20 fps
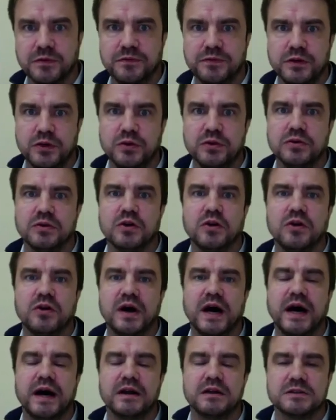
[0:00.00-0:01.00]
view,
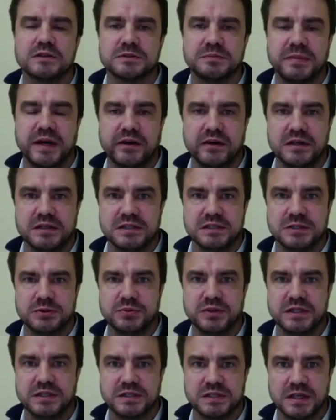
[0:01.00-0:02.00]
or adults marriages,
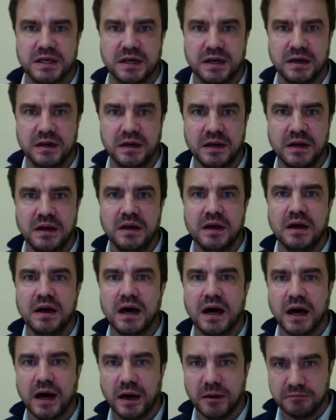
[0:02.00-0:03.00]
which
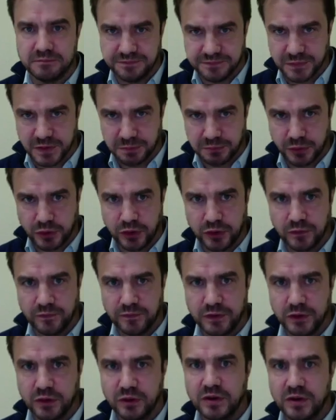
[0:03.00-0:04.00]
the point of
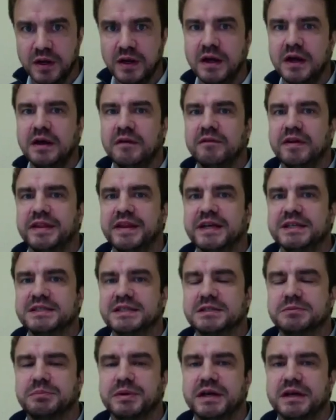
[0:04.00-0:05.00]
view. But this
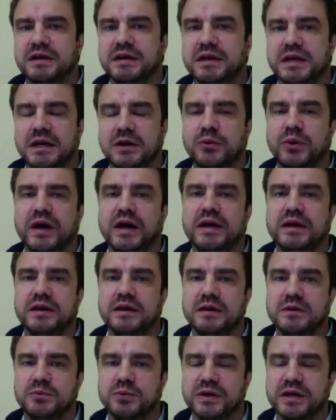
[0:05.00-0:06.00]
has been
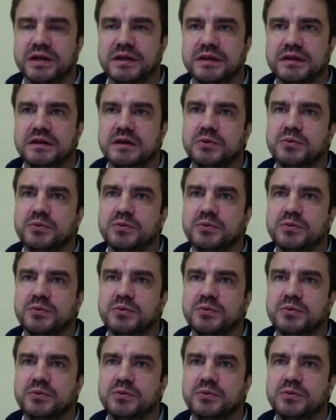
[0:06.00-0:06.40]
equated with